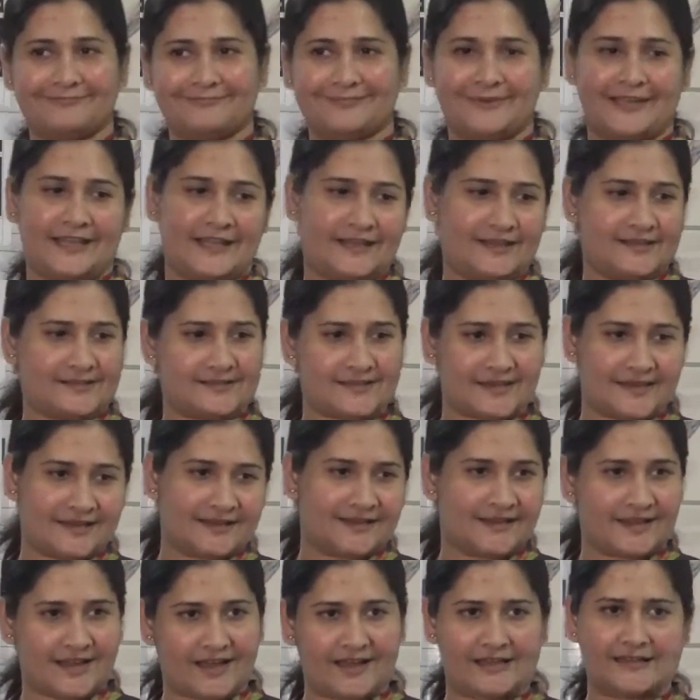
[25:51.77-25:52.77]
play,
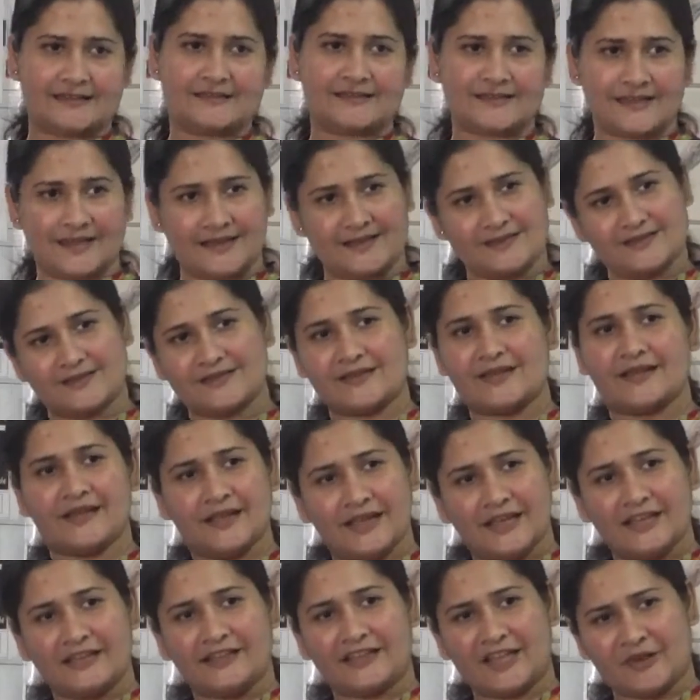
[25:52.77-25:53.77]
sing, dance, and
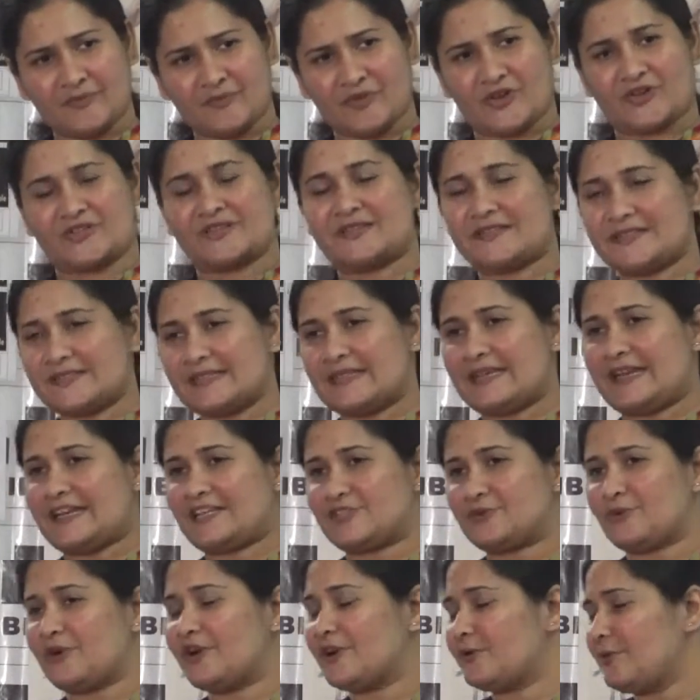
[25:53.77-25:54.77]
in that process the
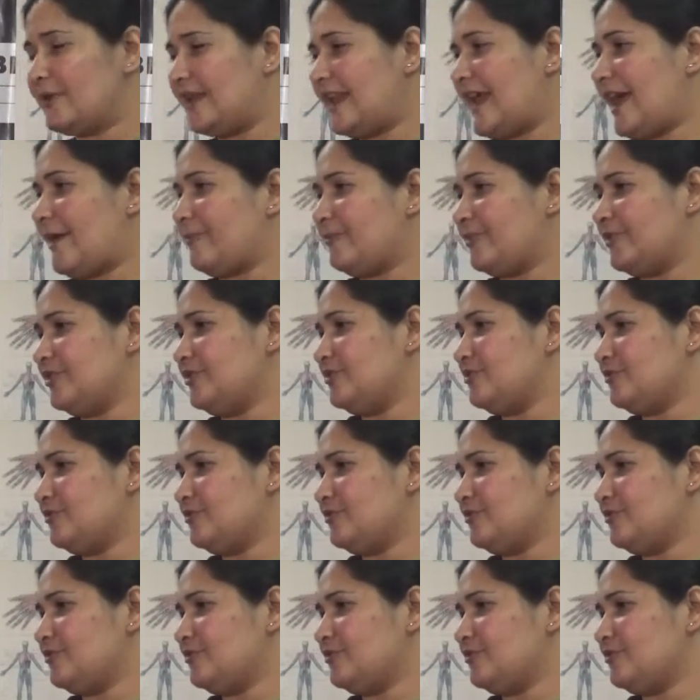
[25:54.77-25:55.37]
network will happen.